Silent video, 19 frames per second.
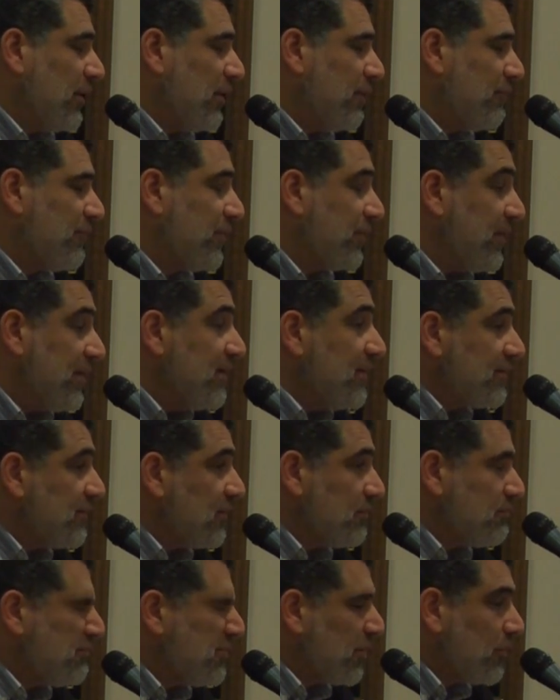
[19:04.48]

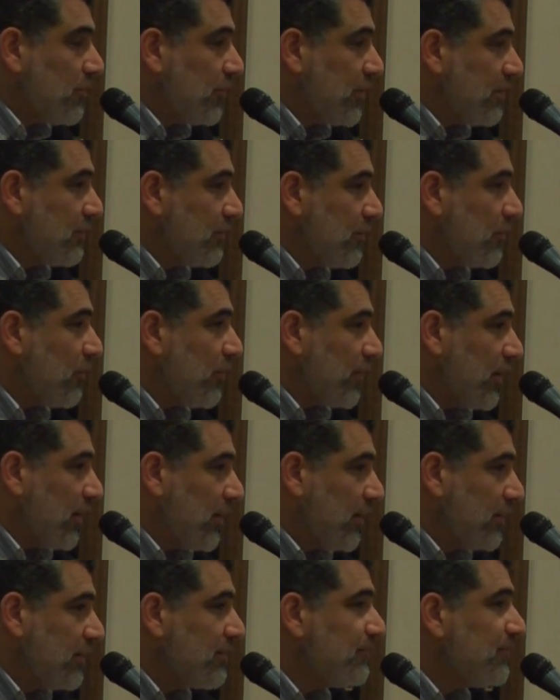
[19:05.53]
theism, according to the
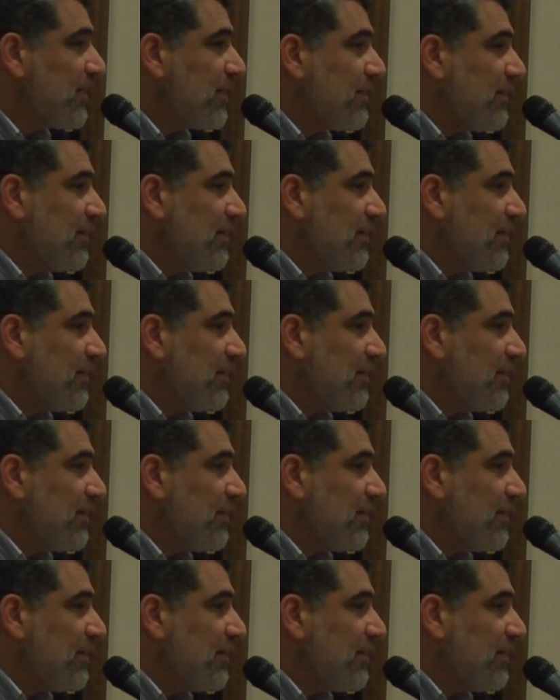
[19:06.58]
Quran,